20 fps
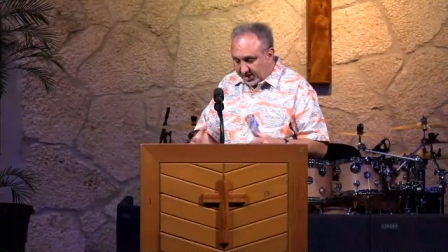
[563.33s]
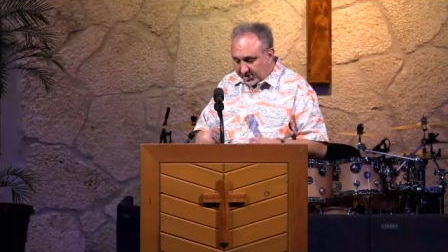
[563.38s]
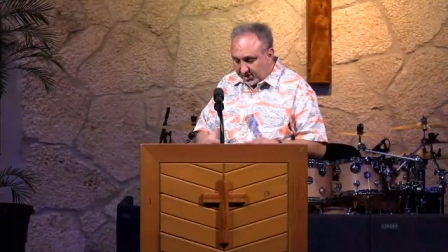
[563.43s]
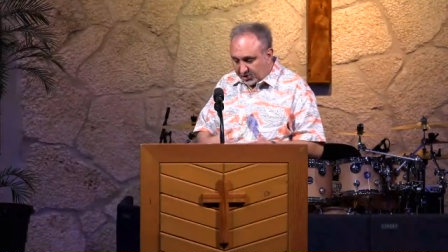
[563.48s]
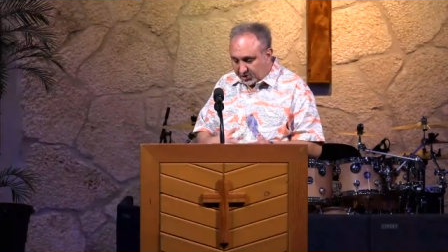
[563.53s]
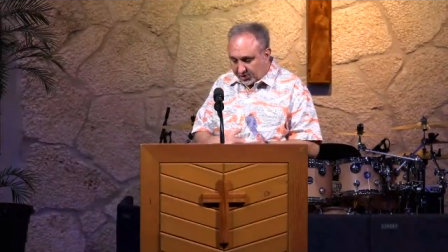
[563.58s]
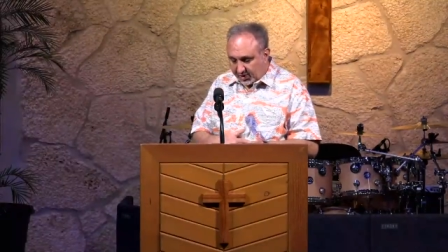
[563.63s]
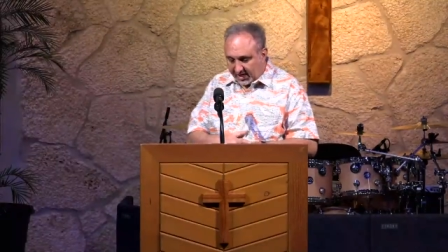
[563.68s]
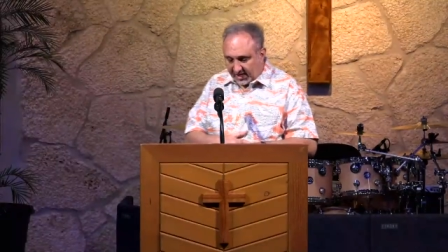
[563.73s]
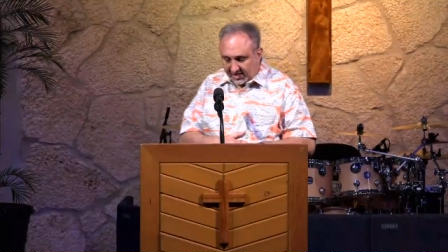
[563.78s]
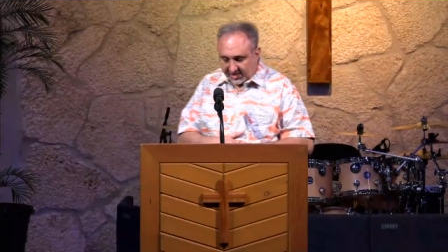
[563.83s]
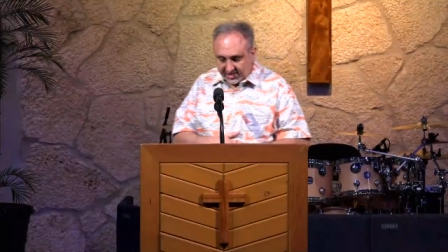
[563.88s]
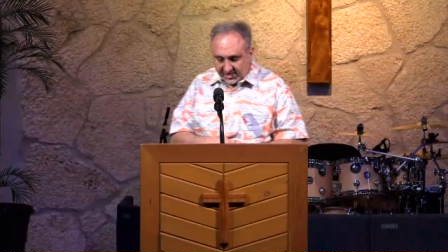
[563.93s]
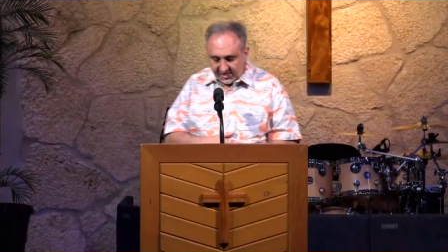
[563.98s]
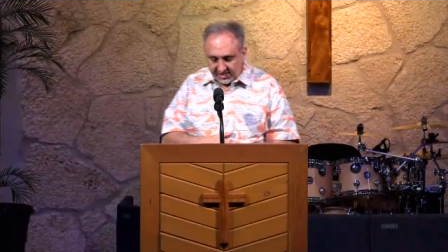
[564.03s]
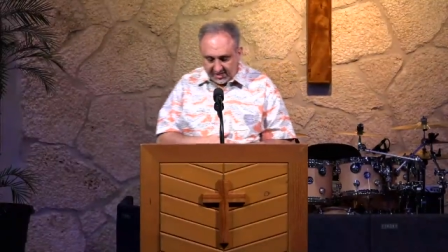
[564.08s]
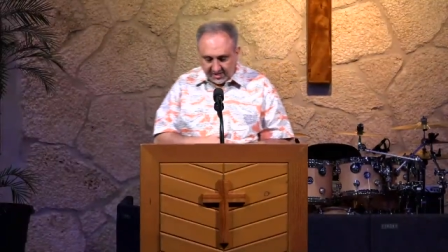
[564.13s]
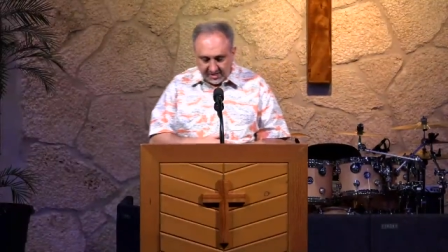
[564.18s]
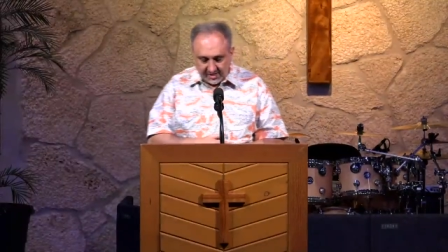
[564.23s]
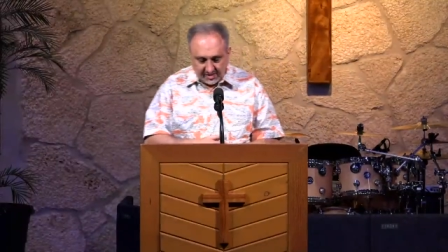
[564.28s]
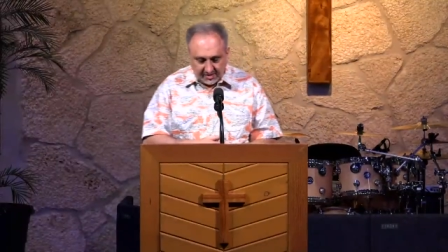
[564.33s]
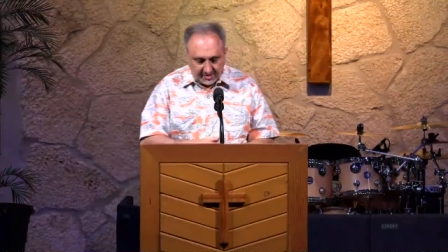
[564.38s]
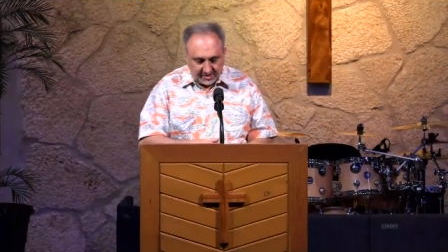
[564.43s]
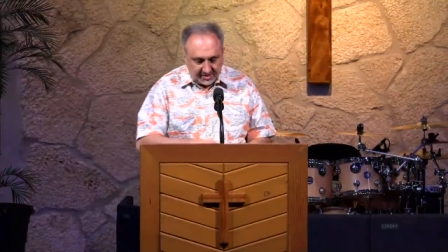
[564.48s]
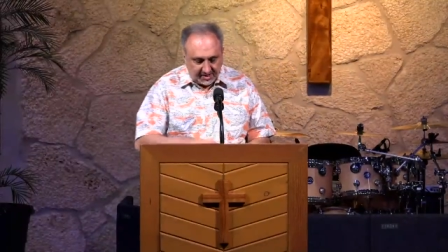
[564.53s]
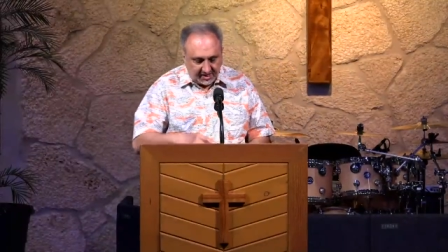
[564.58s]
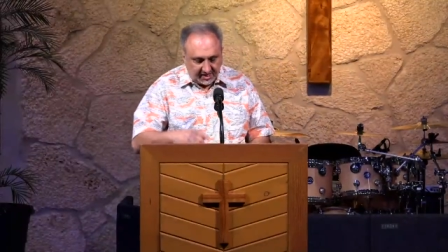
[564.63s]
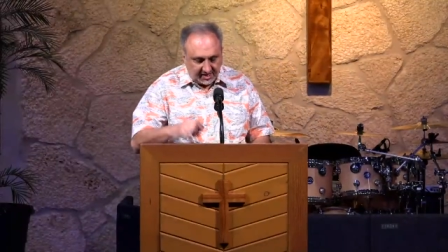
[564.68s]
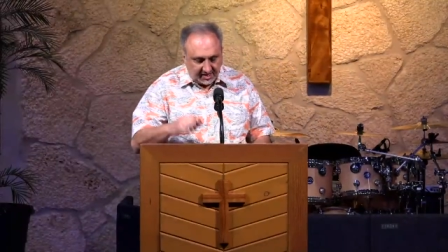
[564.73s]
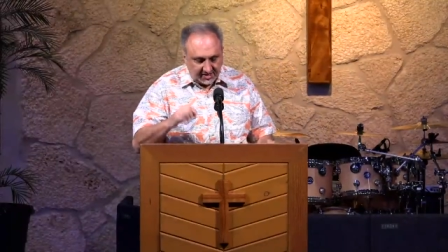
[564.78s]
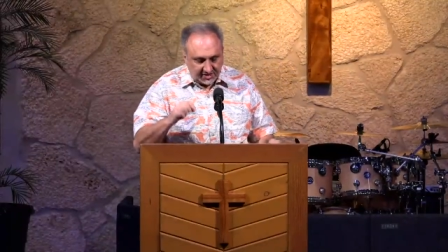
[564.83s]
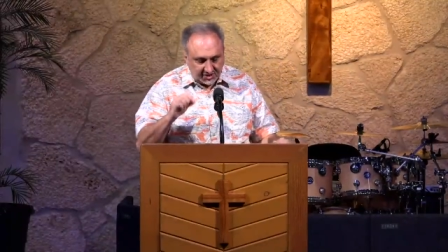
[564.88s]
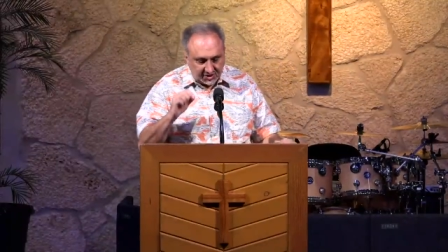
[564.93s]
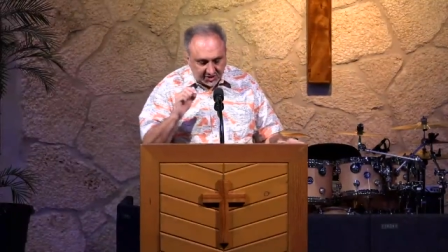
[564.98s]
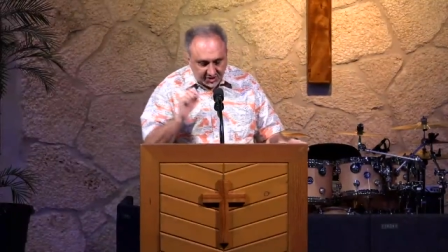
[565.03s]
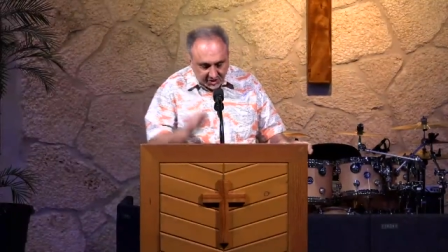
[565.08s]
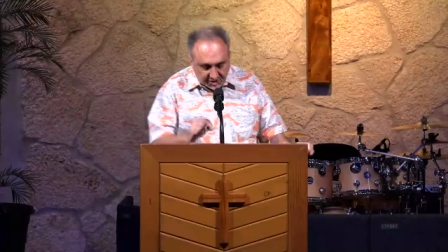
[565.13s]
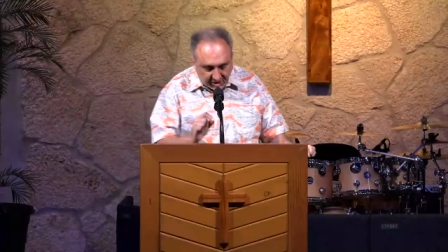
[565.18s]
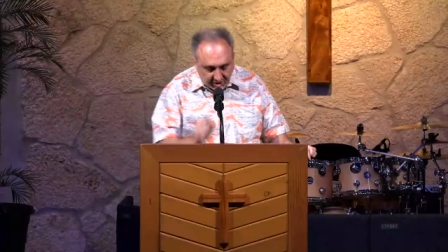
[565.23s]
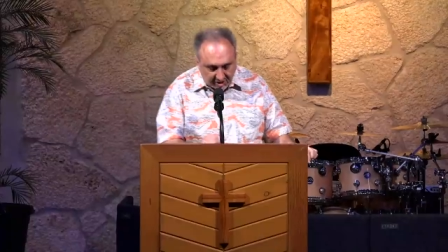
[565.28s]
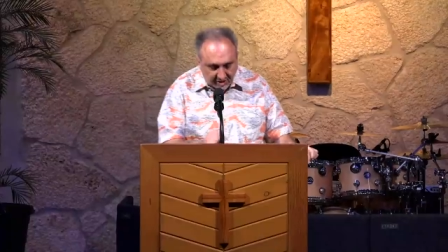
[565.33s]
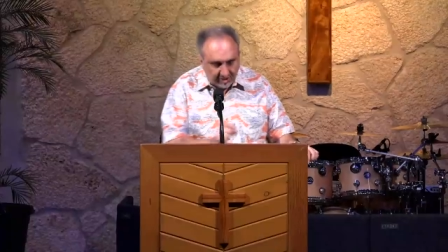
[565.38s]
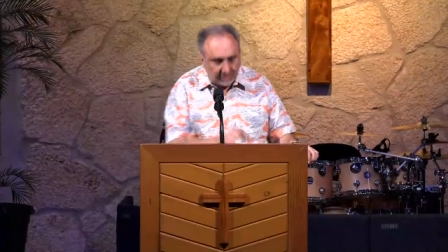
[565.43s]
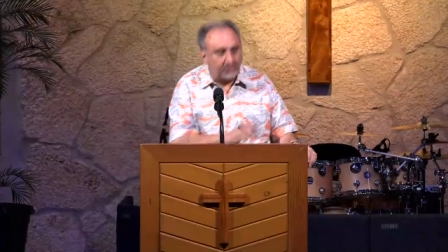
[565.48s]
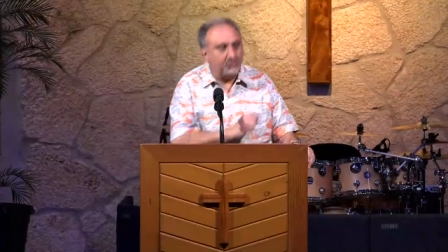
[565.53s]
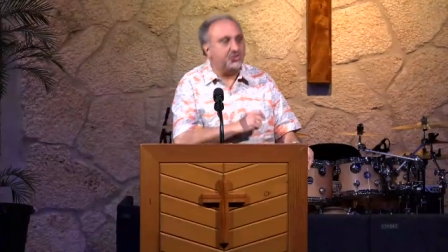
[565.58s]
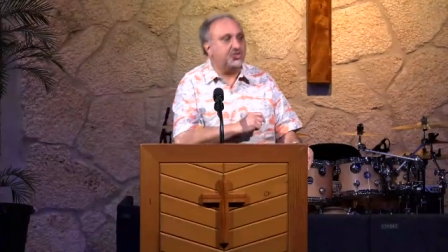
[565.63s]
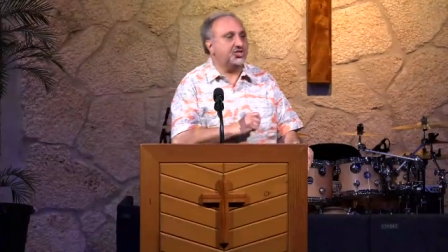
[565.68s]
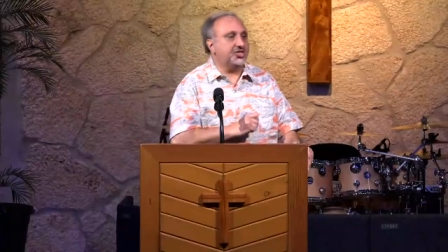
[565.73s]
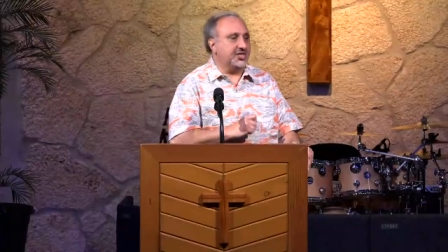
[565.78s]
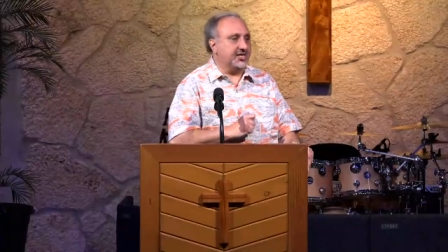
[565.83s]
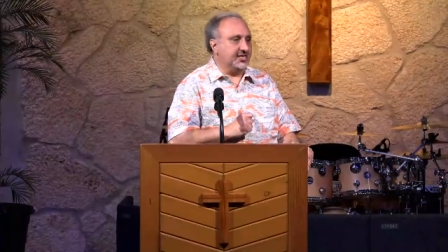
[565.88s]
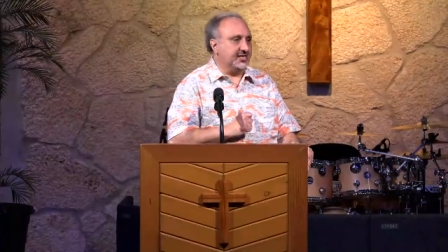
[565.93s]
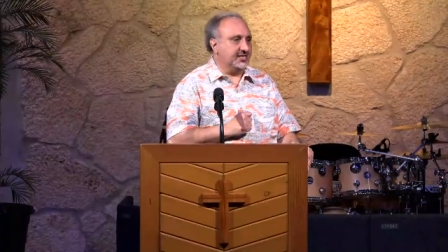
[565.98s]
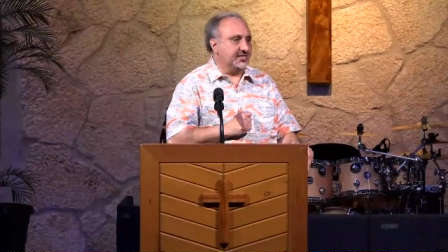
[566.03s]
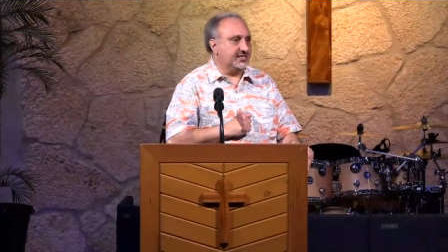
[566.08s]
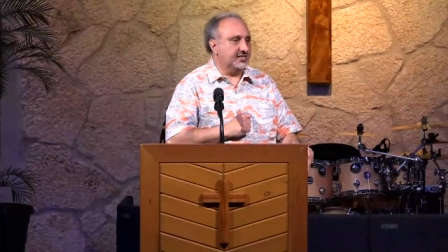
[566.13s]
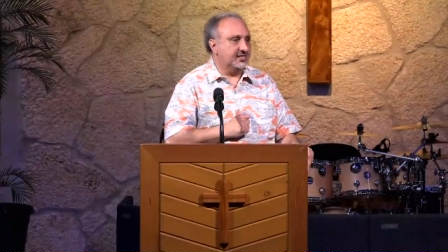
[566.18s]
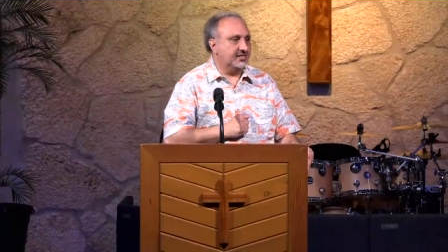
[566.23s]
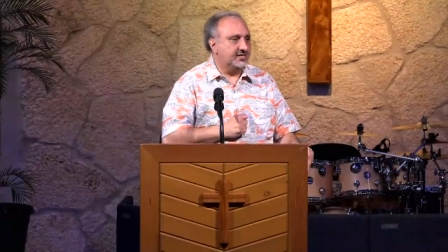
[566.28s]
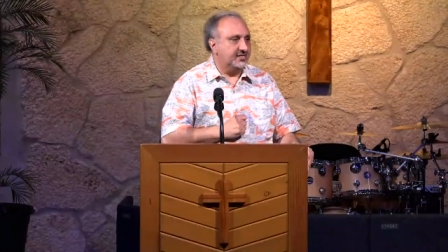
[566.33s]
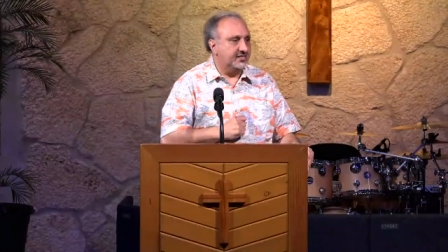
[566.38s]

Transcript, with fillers: address the solution